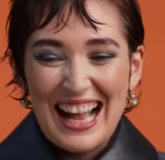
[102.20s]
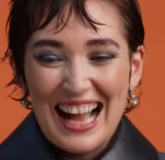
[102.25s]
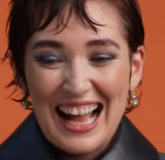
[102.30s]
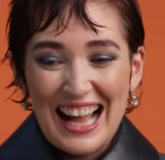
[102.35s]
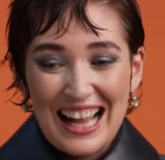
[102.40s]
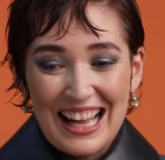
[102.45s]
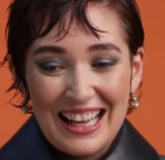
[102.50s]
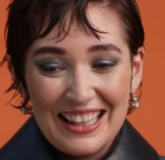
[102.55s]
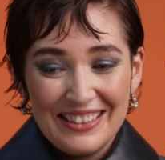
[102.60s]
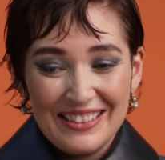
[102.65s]

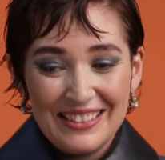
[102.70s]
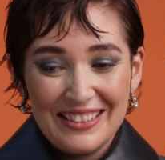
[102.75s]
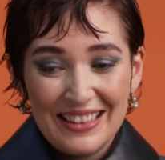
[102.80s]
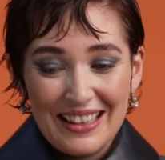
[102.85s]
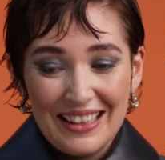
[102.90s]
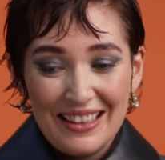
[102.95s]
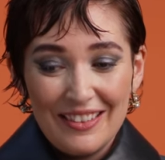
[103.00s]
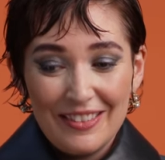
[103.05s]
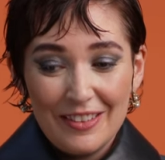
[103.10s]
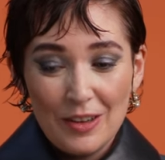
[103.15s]
and
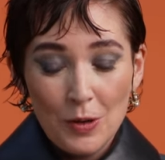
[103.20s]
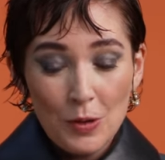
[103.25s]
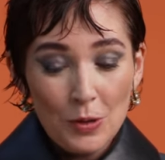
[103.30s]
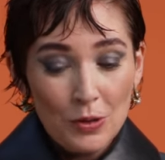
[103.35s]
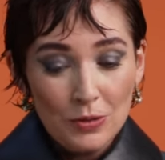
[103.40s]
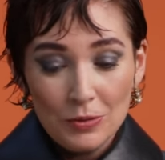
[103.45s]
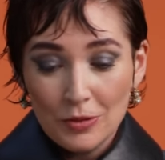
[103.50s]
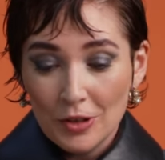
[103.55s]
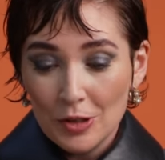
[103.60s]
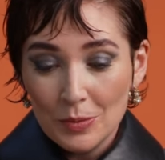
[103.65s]
the
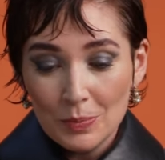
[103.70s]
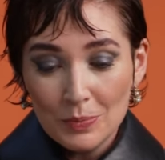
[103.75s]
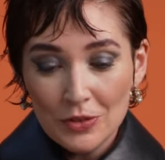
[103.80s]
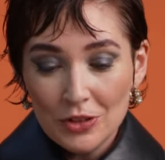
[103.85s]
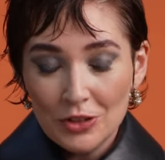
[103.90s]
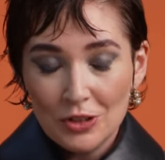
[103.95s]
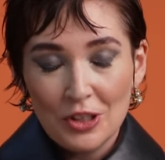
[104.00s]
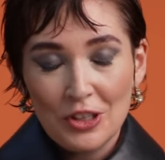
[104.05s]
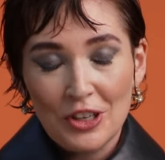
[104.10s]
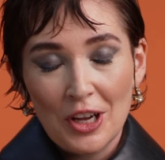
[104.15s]
whole room
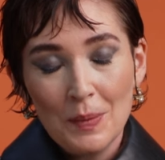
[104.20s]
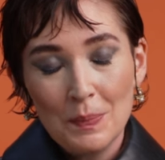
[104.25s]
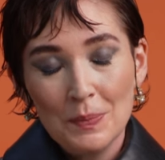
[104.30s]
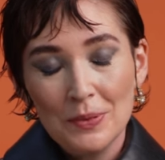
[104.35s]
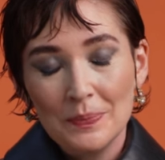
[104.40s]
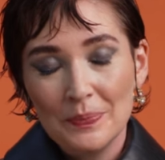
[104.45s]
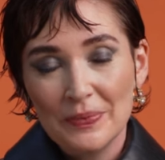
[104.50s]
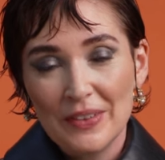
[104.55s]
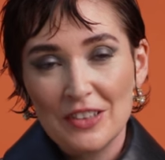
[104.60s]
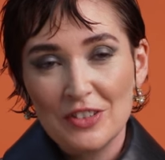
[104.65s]
stood up
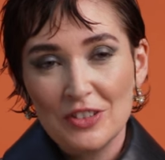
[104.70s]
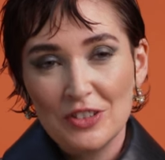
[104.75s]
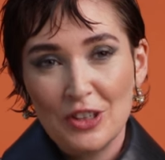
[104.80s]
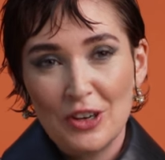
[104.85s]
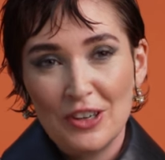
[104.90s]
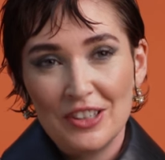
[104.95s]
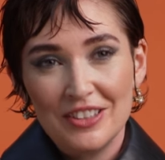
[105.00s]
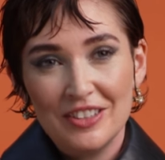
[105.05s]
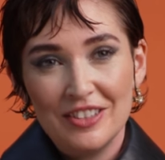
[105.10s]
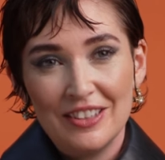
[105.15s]
and
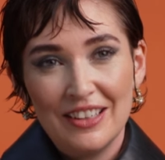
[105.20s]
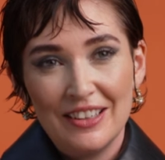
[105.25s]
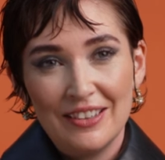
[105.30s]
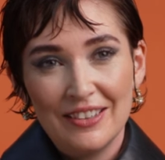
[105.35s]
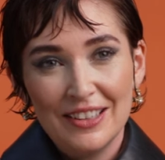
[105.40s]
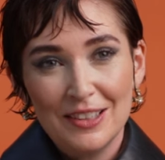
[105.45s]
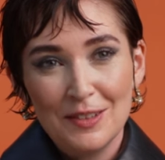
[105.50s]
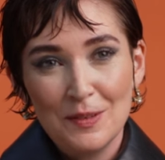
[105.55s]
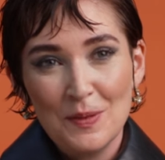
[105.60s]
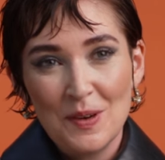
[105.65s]
started
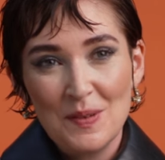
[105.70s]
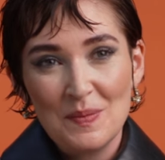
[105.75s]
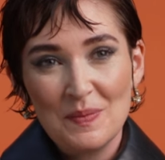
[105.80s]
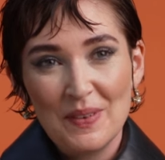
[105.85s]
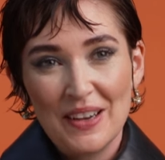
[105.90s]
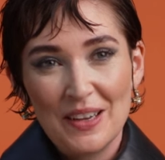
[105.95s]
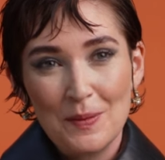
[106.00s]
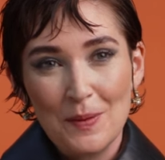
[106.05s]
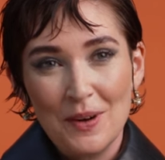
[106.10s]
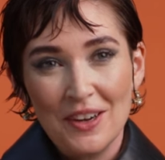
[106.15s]
cheering one
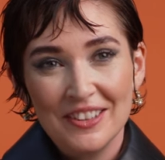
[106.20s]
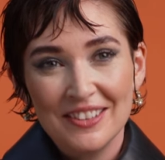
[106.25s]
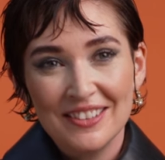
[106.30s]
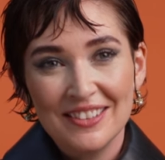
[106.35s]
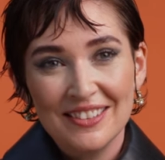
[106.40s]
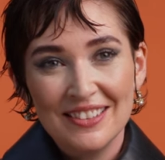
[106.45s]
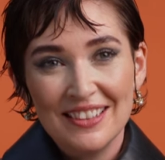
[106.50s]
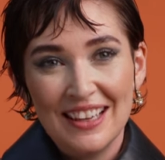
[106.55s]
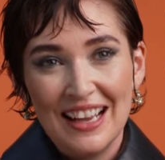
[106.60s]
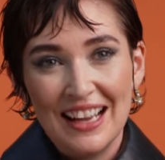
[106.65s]
by
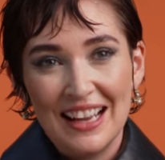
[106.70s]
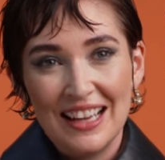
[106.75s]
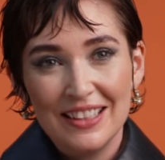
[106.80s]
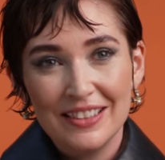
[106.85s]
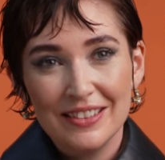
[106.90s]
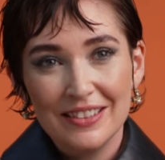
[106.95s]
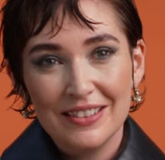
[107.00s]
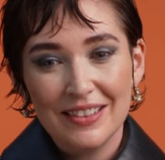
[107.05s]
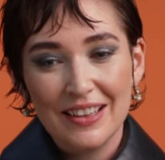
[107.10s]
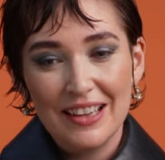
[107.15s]
one
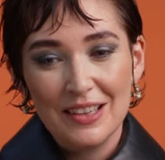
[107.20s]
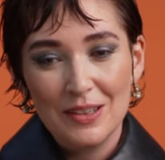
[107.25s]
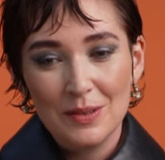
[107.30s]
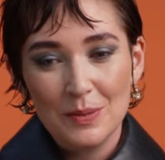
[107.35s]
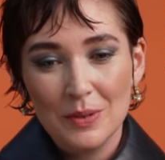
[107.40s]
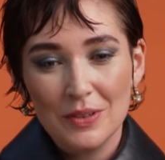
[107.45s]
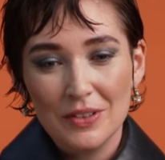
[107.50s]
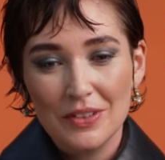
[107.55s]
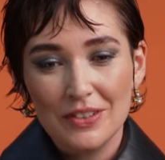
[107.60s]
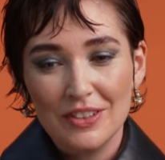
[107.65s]
and it
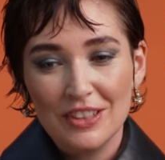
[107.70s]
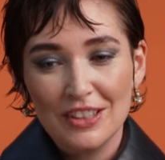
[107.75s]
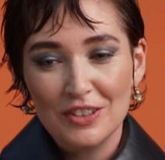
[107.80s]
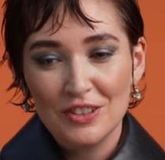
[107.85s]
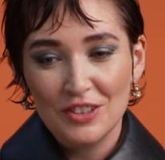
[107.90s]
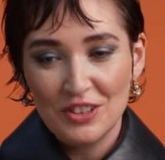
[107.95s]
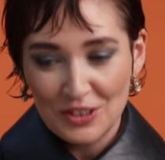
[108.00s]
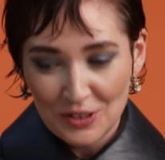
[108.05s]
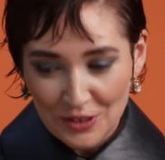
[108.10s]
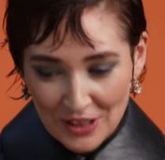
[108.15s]
was
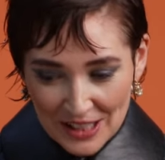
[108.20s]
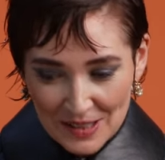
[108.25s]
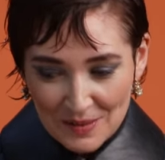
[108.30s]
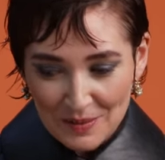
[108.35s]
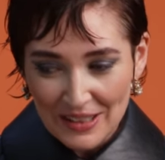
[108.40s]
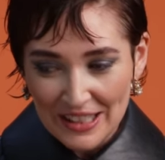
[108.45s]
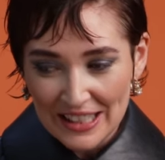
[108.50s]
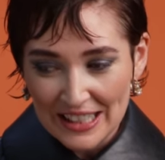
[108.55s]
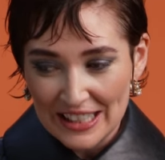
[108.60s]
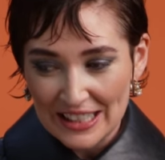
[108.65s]

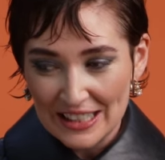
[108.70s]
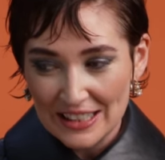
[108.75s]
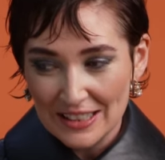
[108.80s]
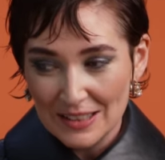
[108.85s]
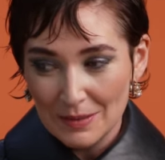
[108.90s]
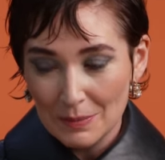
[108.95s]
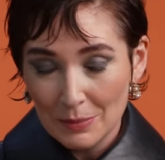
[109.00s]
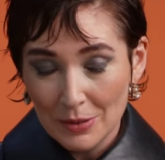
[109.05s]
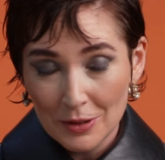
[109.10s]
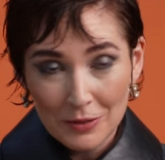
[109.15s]
extremely
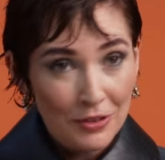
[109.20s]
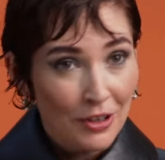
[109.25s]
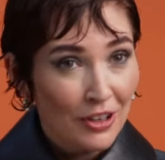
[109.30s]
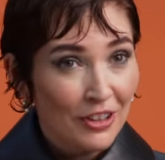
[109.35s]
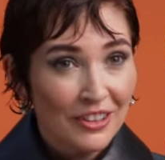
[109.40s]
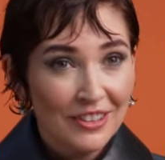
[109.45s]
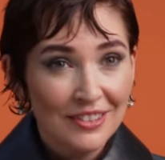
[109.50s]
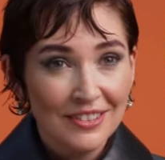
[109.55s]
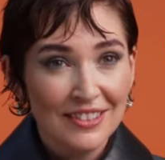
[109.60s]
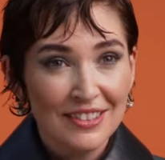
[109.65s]

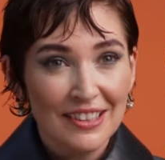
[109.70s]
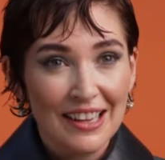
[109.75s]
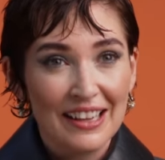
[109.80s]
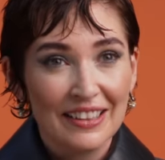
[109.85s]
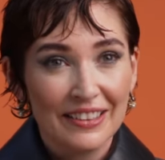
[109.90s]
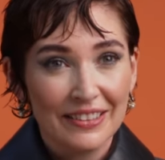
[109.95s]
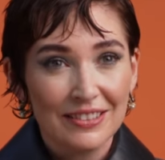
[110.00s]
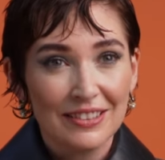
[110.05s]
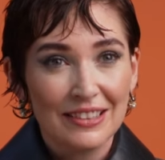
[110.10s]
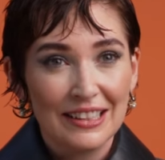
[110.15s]
profound
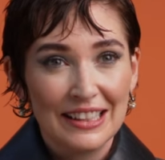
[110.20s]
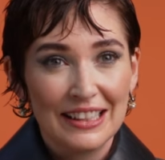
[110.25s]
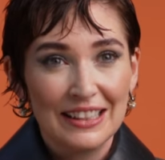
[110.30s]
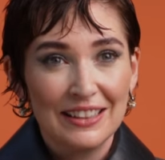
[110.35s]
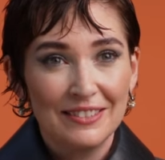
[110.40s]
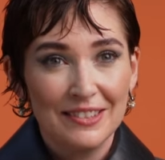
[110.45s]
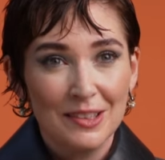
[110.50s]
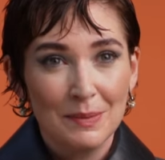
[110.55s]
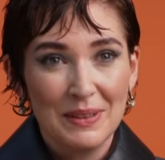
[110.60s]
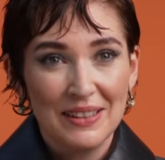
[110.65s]

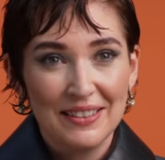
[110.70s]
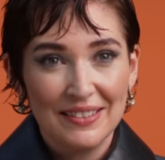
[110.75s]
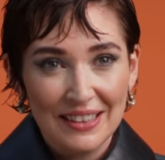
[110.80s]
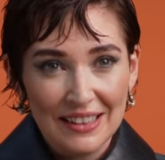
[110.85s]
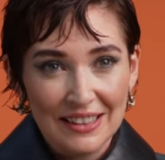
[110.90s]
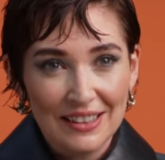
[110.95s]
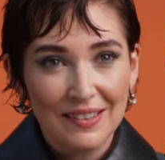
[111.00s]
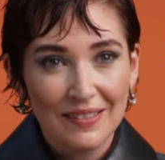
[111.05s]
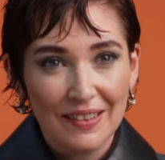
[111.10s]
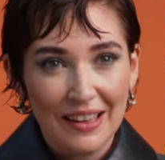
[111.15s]
actually to be
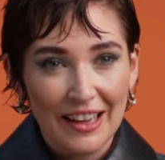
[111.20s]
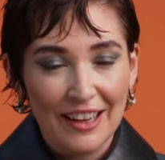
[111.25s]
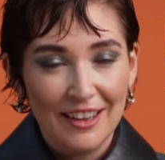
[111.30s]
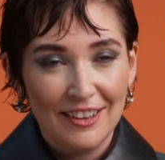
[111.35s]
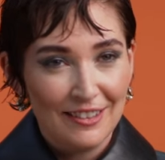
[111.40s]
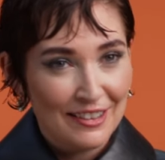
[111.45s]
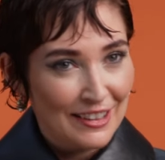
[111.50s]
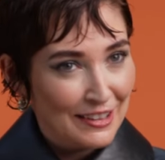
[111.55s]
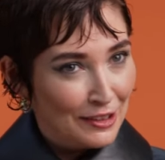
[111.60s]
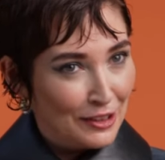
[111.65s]
sitting
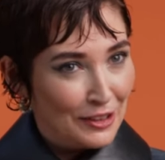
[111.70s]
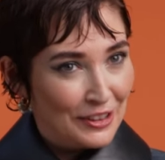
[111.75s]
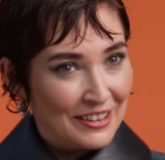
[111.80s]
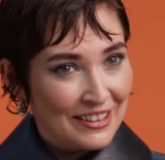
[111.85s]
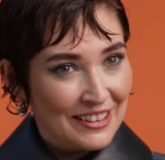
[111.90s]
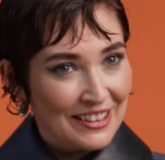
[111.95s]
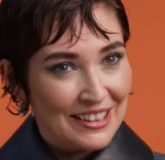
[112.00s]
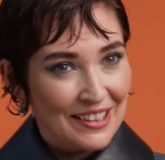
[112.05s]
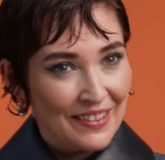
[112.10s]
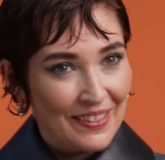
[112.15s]
there and
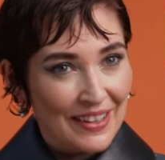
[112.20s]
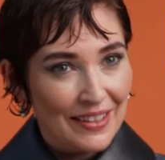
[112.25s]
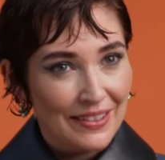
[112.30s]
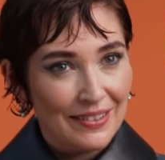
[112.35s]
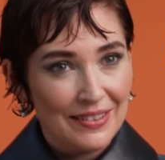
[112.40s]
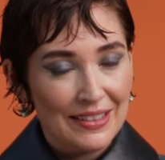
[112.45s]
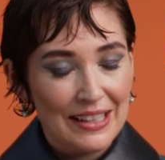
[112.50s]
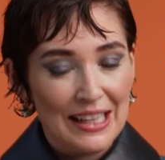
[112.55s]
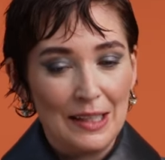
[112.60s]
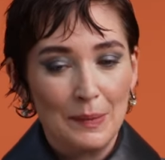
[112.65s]
looking at
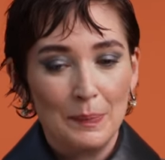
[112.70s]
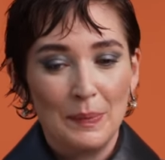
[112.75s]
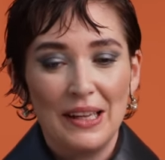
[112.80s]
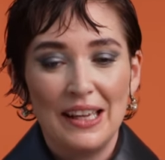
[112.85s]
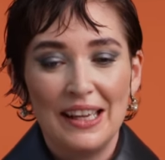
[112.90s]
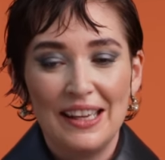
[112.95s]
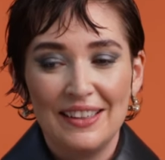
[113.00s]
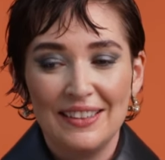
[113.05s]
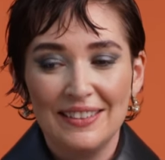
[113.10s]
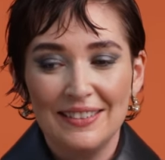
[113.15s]
this take
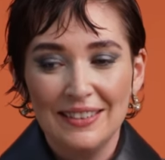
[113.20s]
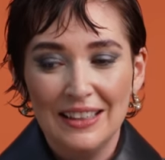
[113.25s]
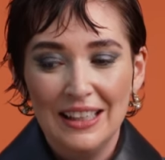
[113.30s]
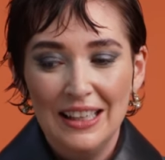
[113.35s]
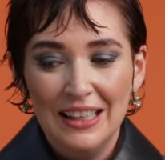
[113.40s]
place